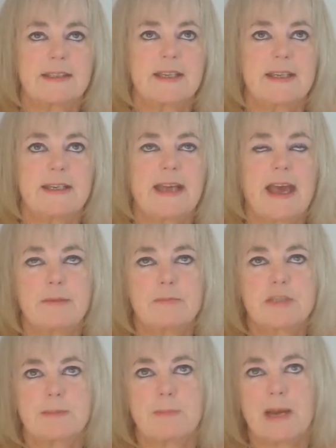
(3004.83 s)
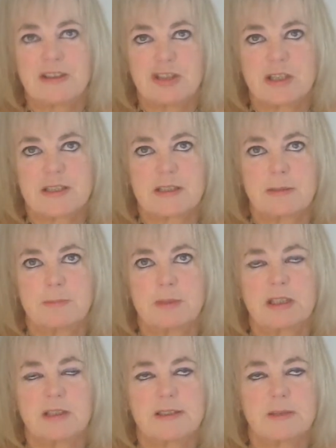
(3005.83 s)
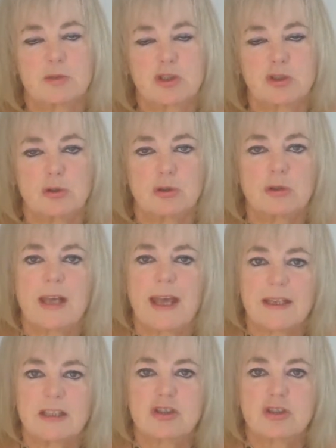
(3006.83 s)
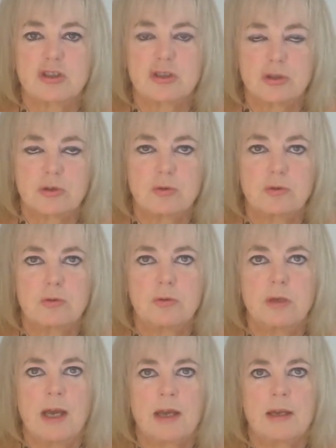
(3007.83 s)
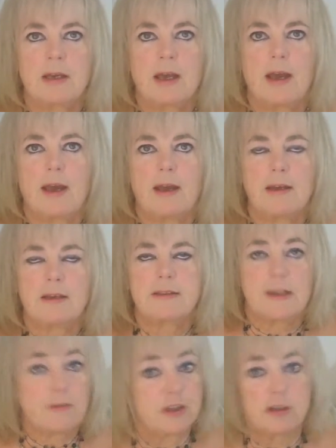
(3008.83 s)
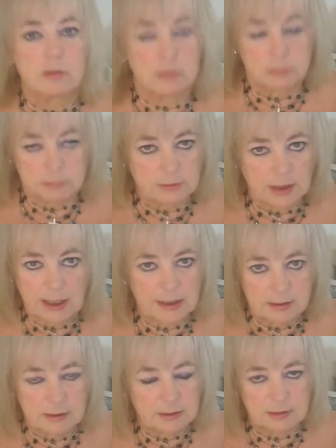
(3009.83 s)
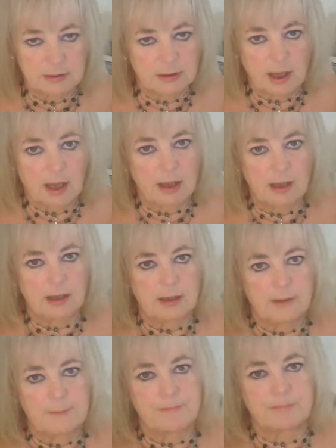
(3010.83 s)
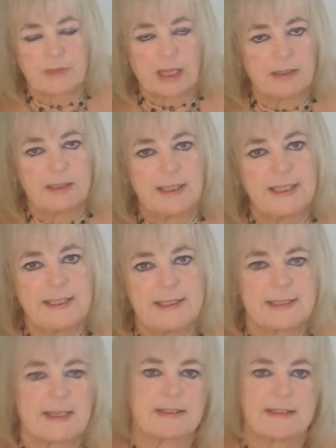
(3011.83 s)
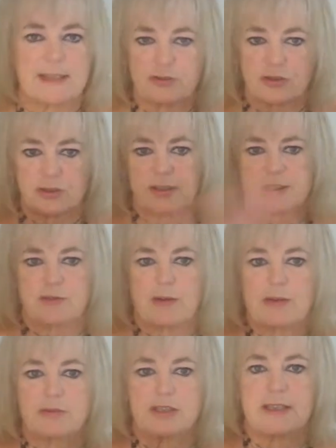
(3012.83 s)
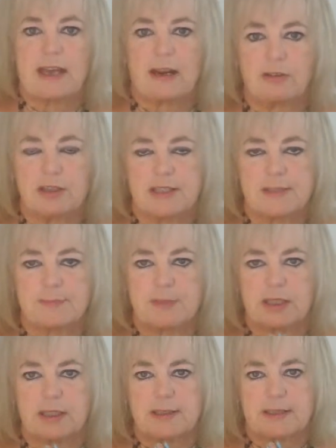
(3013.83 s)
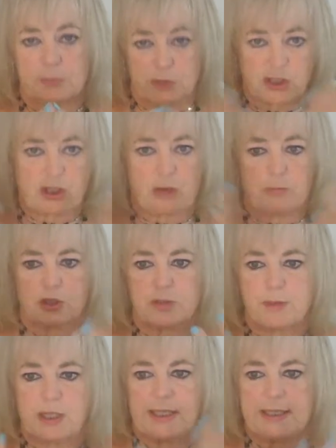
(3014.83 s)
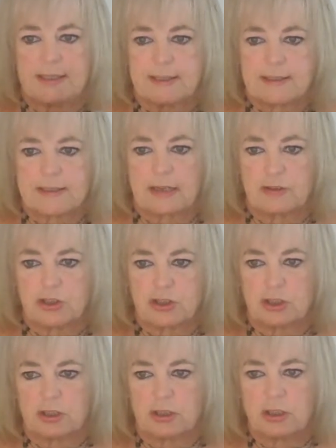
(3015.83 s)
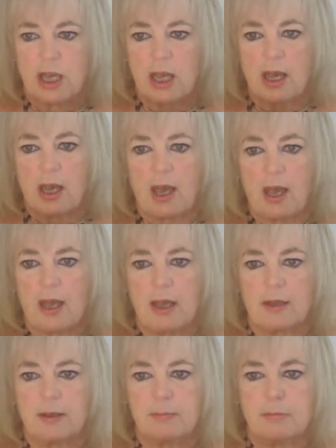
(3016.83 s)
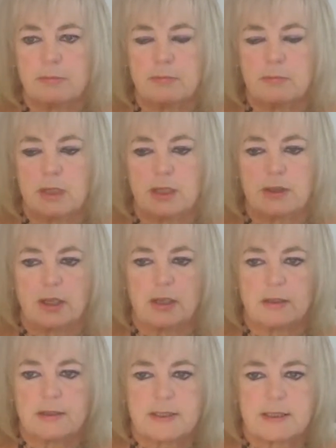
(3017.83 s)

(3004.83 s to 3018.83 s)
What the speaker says: he came to Manchester because it was all getting too difficult in Leeds, etc., and the surrounding areas, because there was so much police attention, that,